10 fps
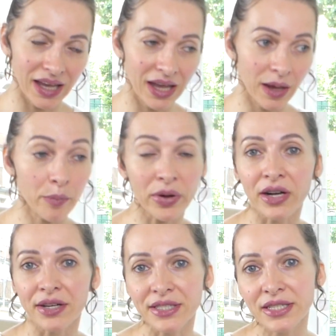a
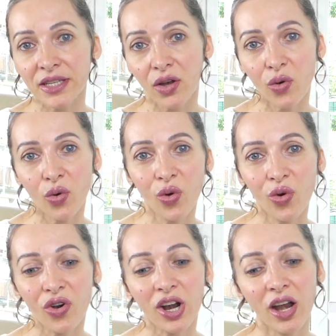purse
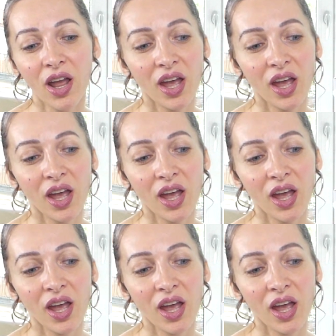or